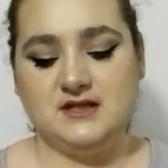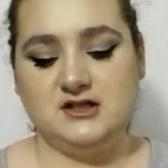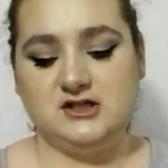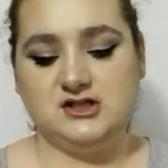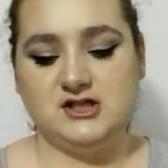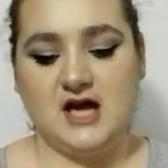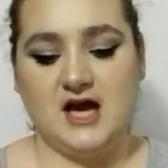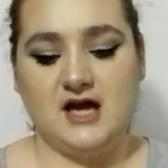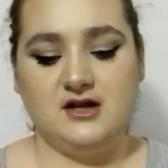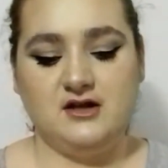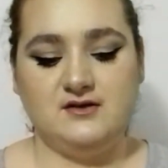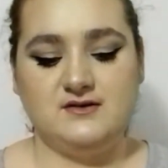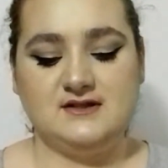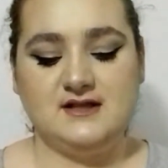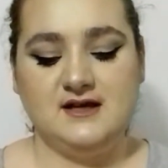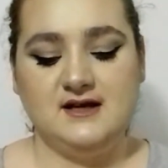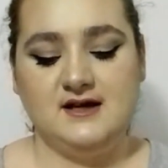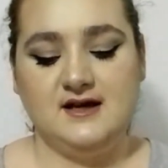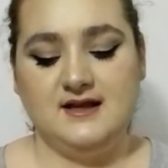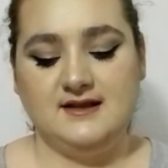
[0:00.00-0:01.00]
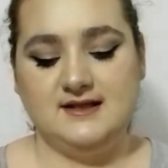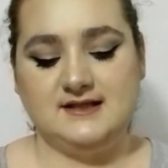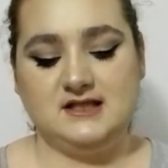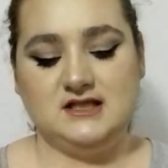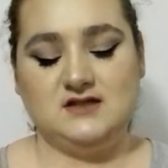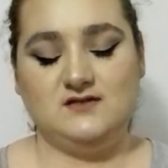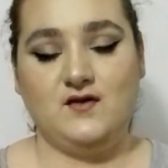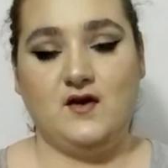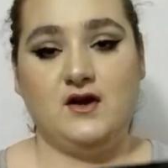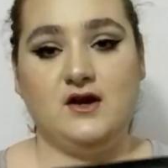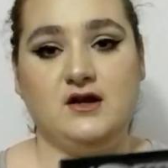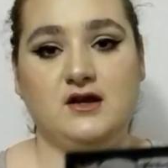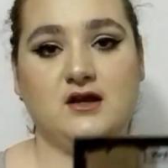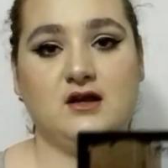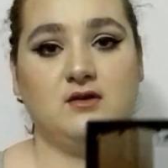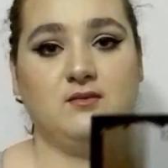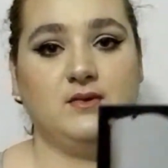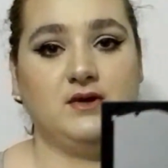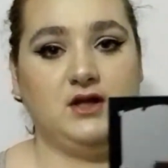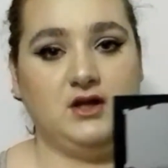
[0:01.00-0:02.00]
of the shadows. This is very
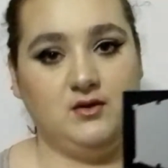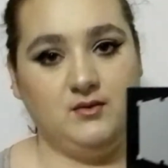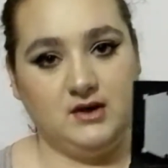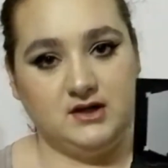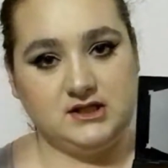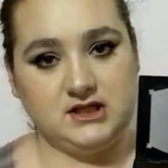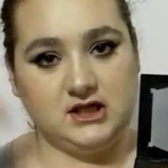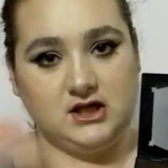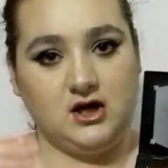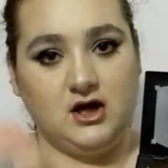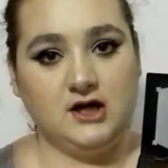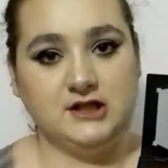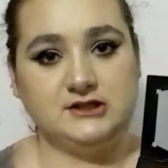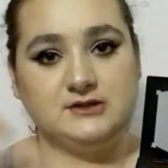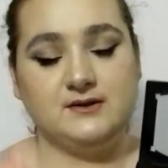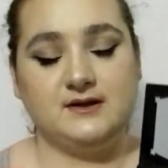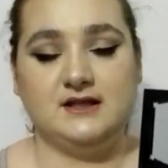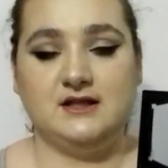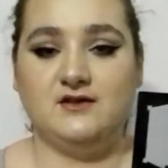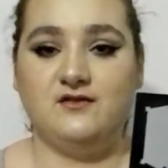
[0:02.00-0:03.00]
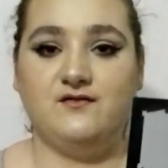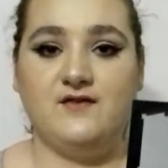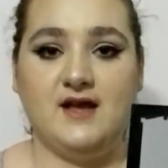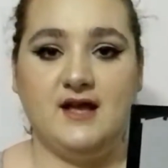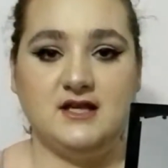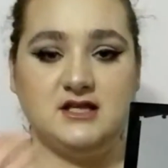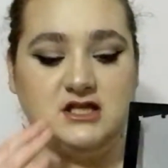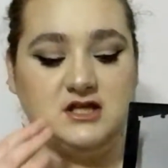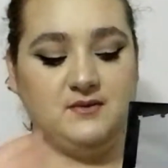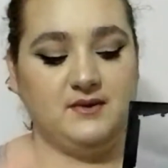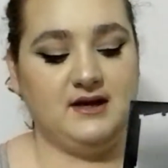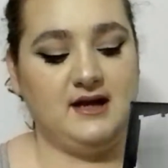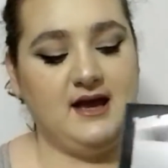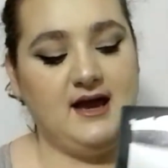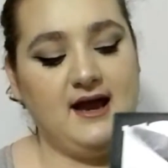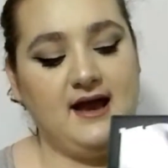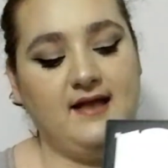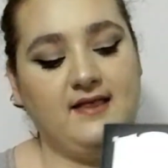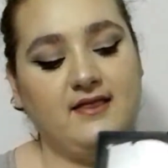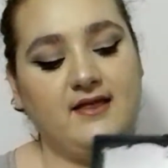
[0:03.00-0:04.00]
good when you want to contour the face, you want to
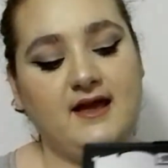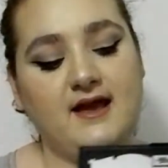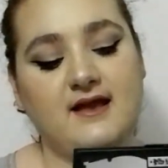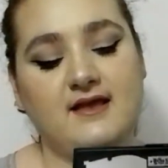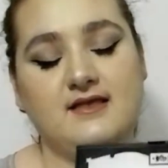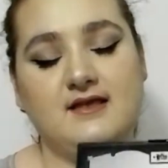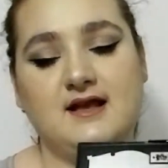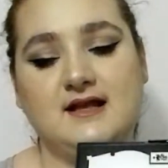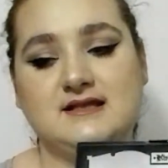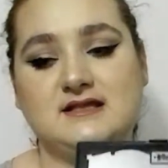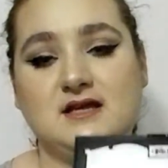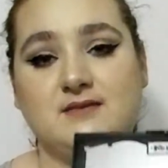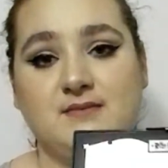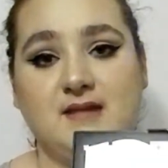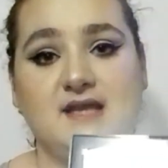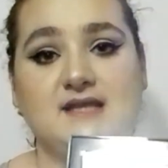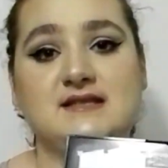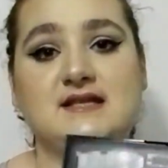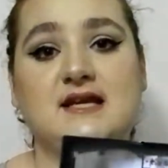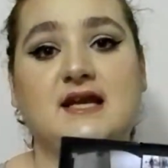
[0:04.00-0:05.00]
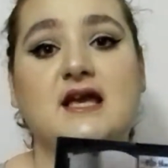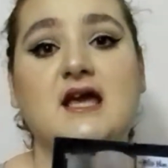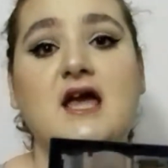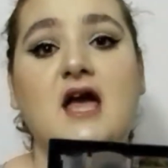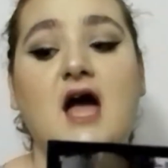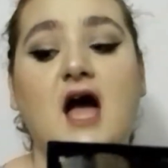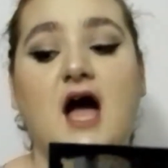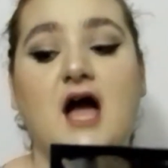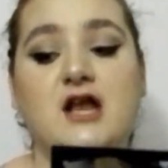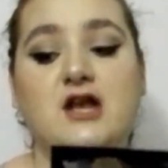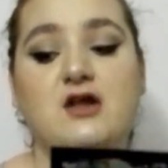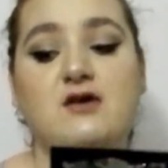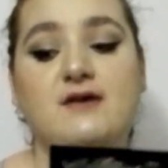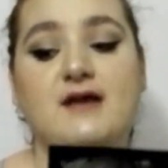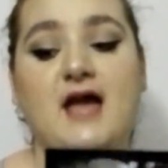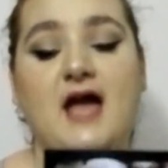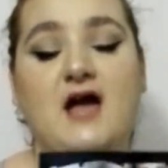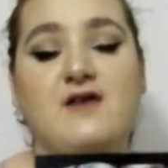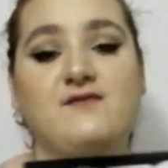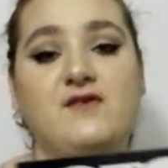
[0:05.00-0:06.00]
highlight. It's amazing. I know
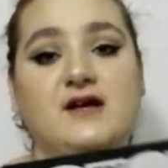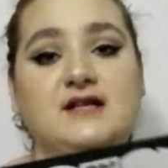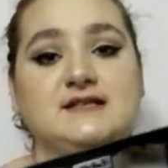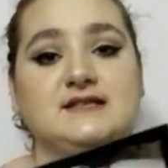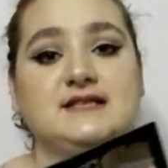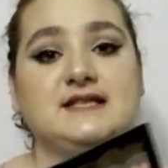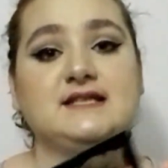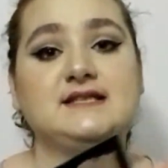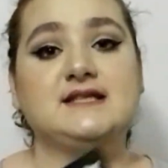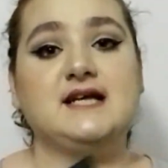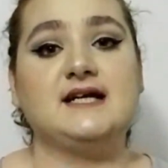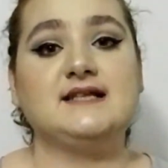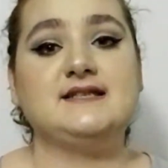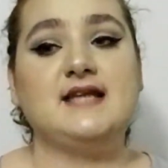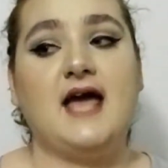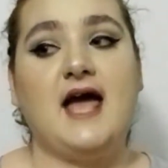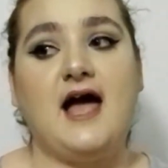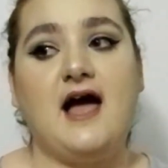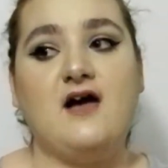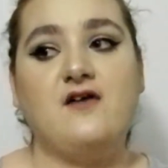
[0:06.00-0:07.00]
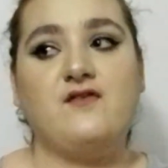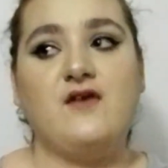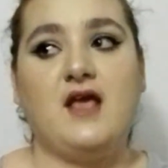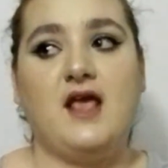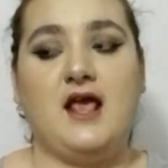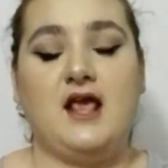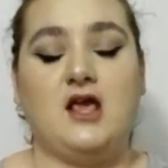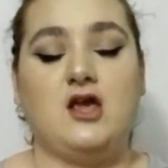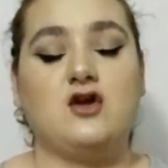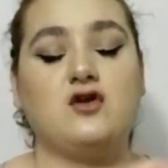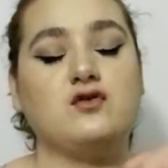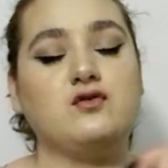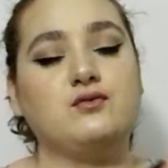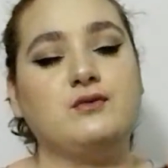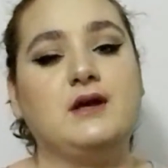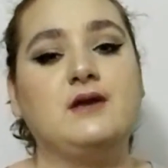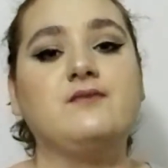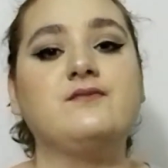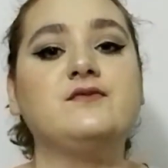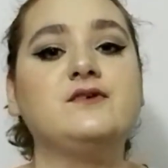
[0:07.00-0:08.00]
Kat Von D does have a
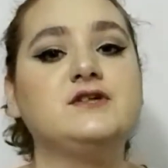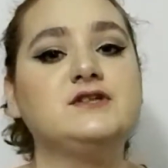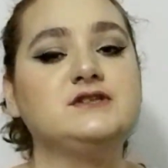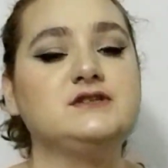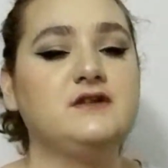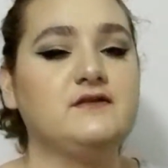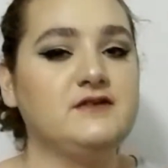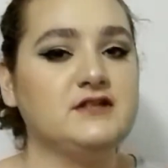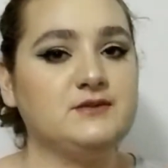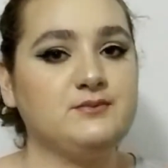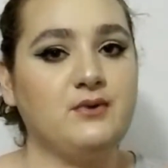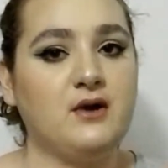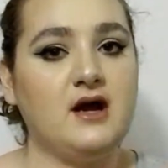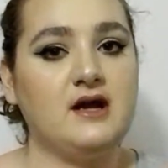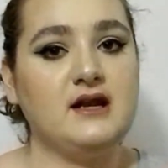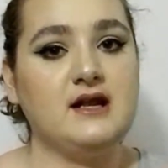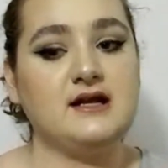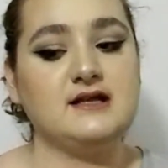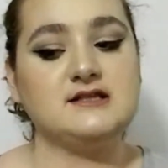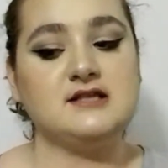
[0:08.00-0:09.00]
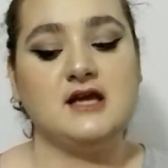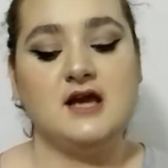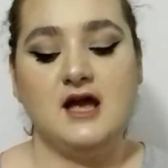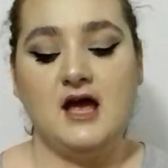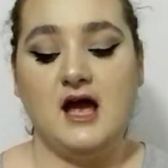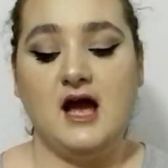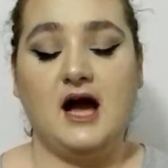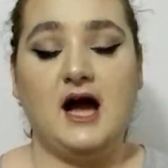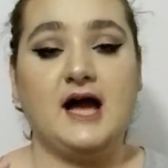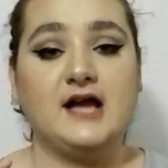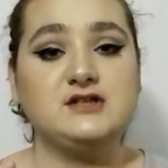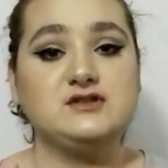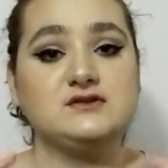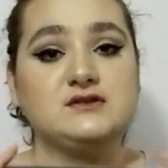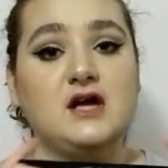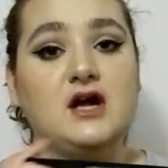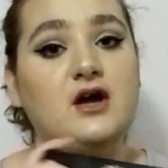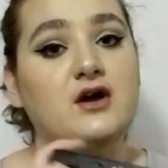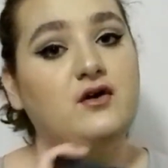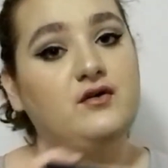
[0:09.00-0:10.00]
cream version of this product. I do
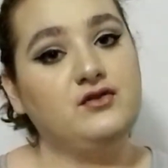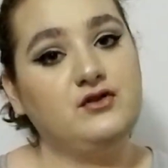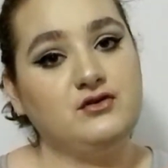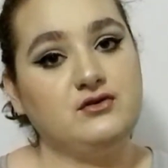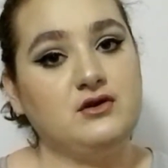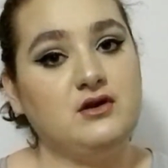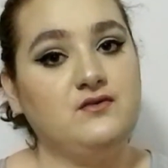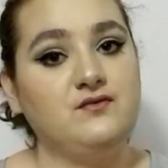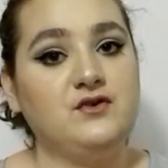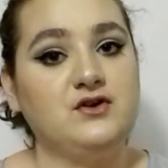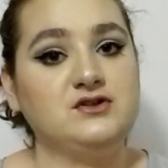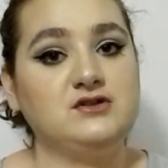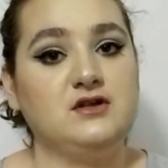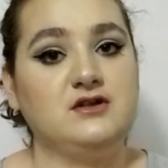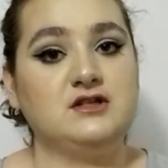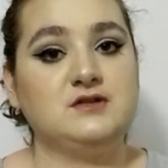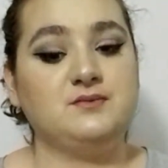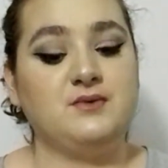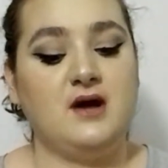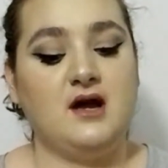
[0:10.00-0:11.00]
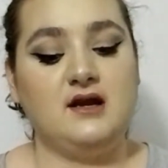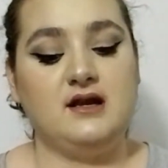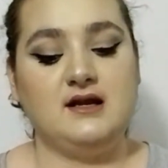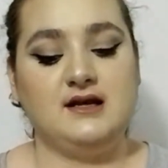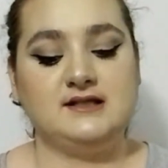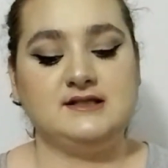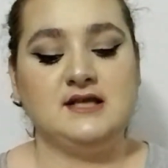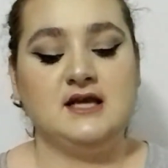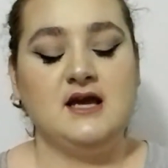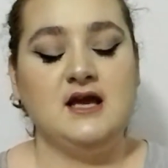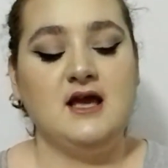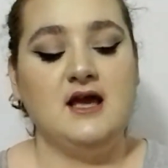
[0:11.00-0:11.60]
not own the cream version of this product.